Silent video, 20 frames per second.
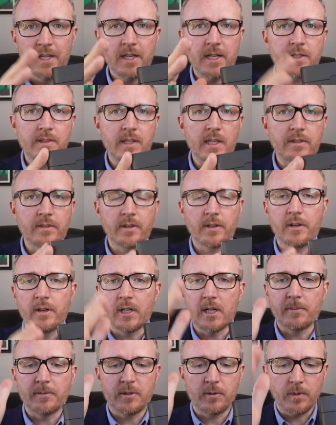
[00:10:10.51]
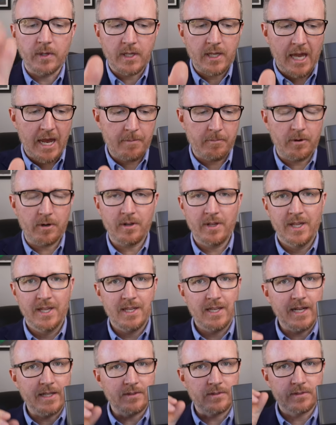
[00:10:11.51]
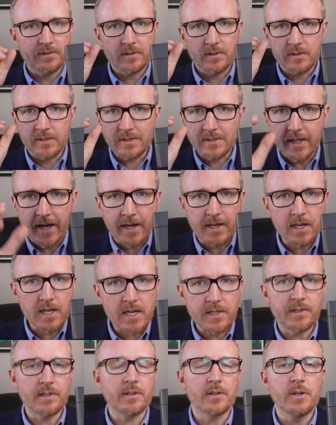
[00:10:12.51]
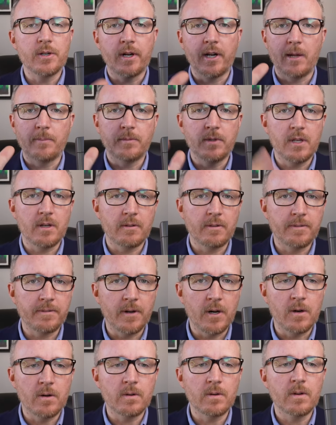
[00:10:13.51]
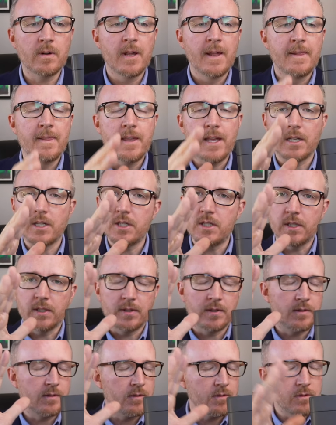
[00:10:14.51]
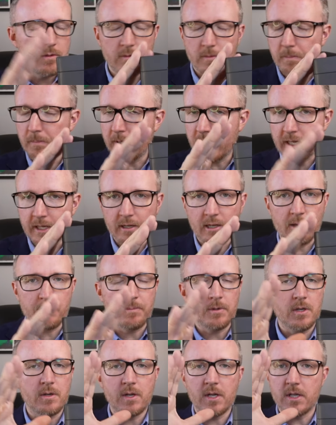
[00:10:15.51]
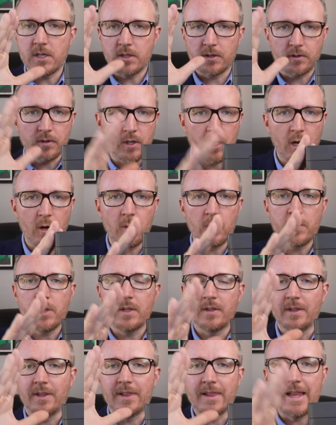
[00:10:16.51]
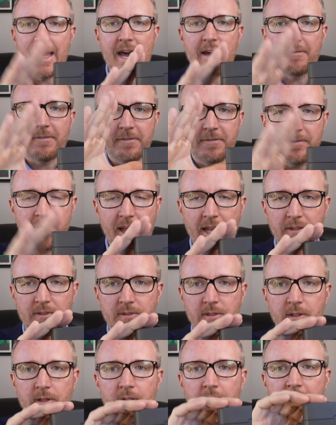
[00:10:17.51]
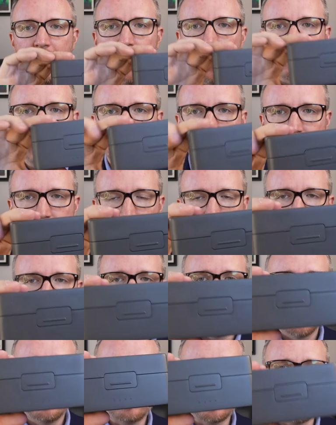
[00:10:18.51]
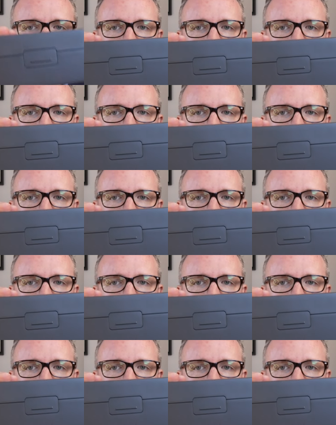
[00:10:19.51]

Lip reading: It's easier to hook up to a camera. It's dead easy to hook it up to your phone. It's just, you pick it up, you can just go. It's a lot faster of a setup with